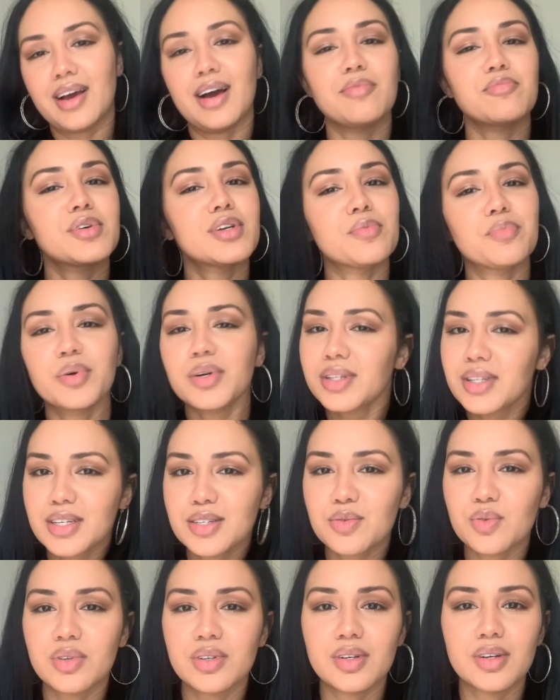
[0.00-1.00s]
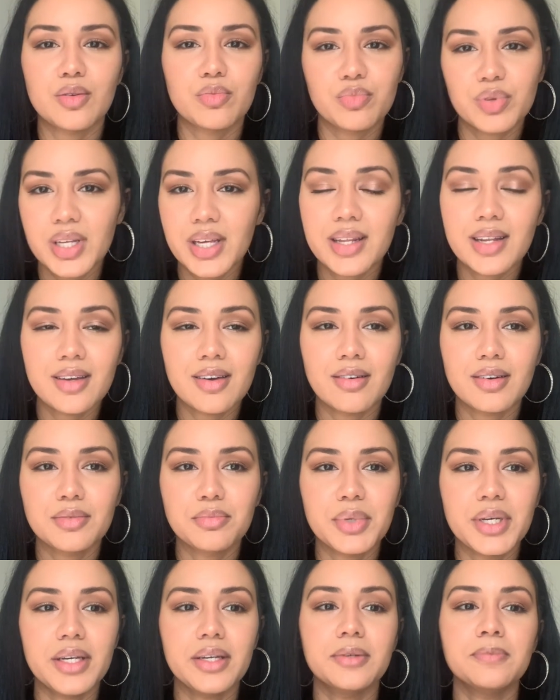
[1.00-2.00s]
I'm gonna put this one completely on
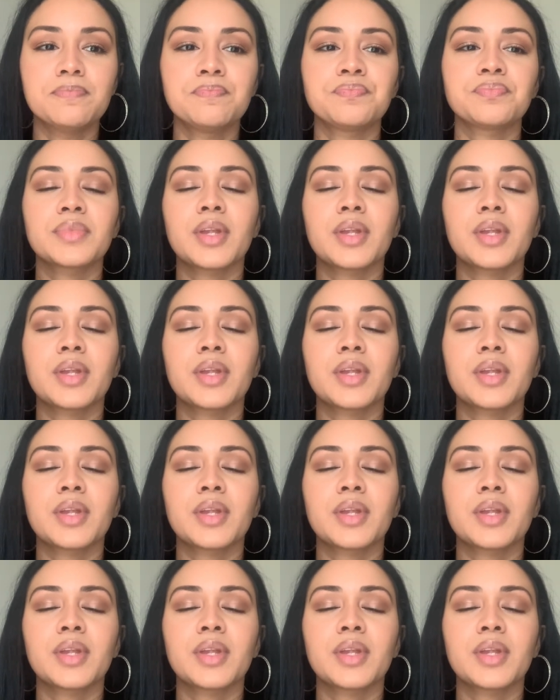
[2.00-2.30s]
me,